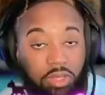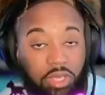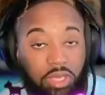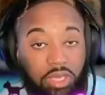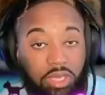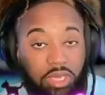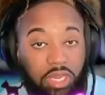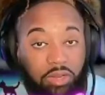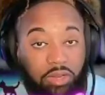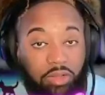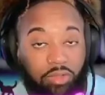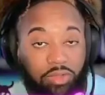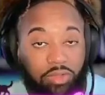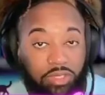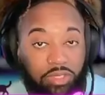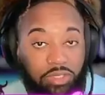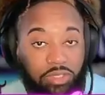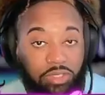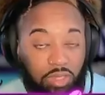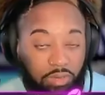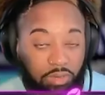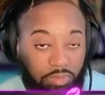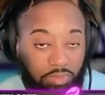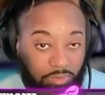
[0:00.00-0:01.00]
and I know this is
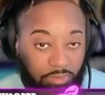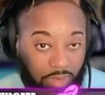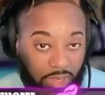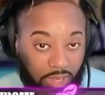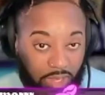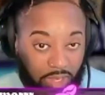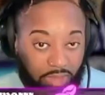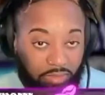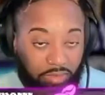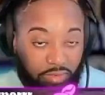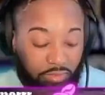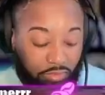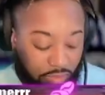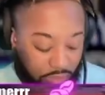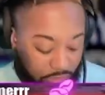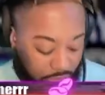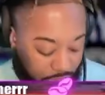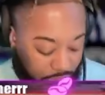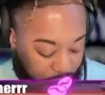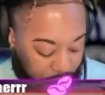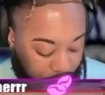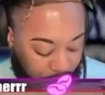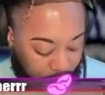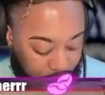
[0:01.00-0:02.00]
gonna be my living
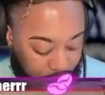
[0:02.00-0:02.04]
room.